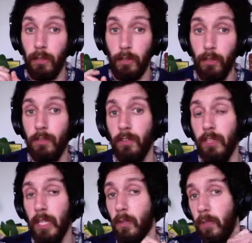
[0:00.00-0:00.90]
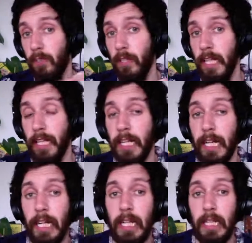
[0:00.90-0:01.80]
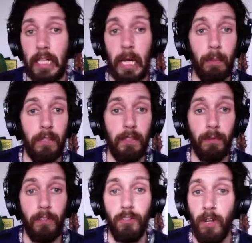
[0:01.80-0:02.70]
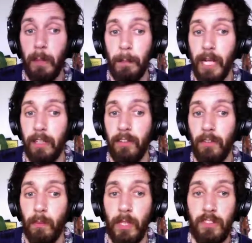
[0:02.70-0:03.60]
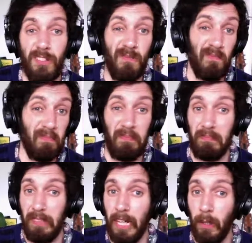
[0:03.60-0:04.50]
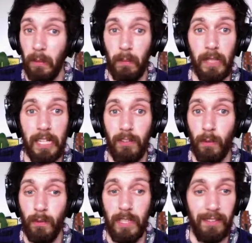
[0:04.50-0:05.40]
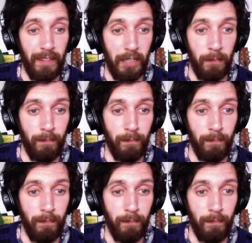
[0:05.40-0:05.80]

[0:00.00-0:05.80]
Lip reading: use her C chord in a couple of different strumming patterns, which I'll let Sophie decide.